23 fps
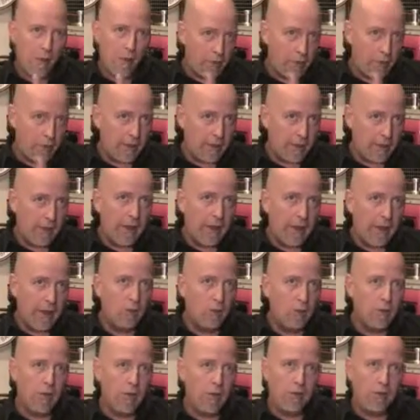on that
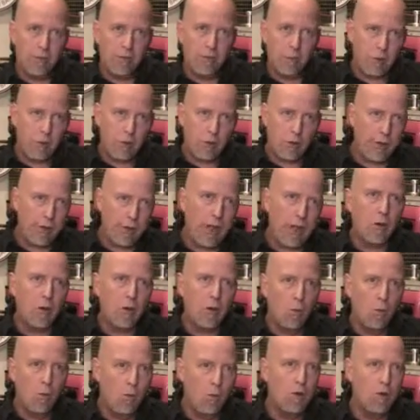angle, and this will create
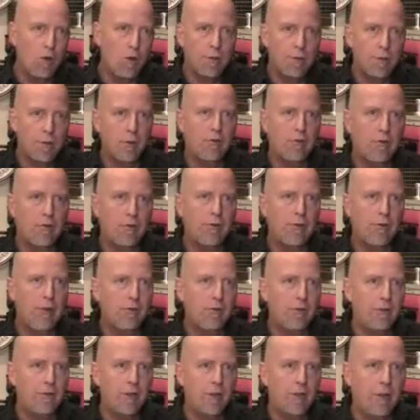a whirlpool
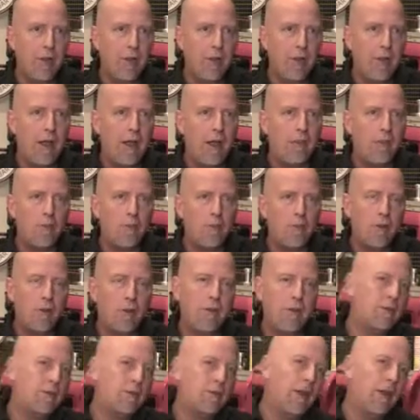effect. And what
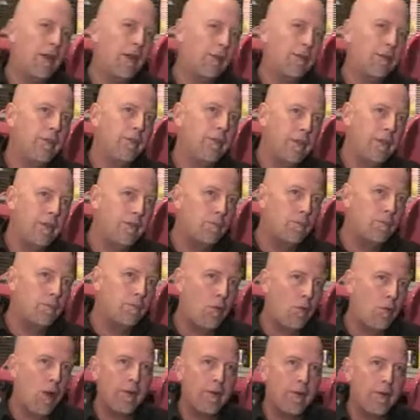this does is it
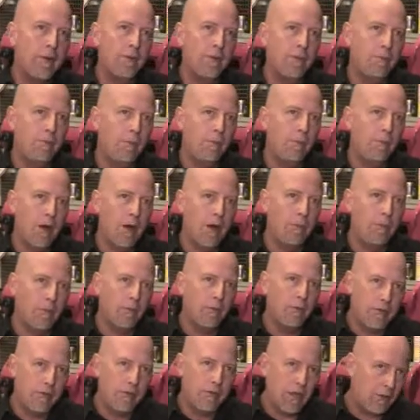breaks the big
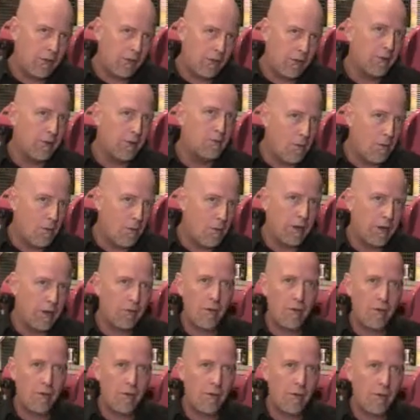bubbles down into those
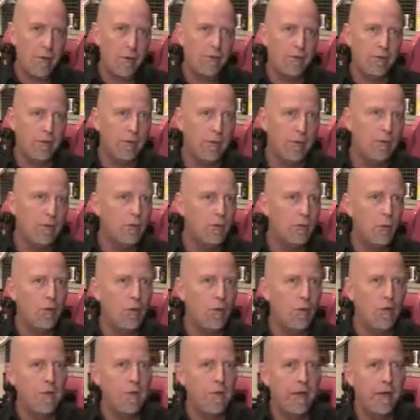micro bubbles that we're
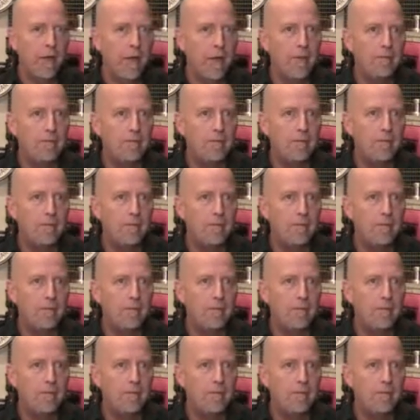talking about.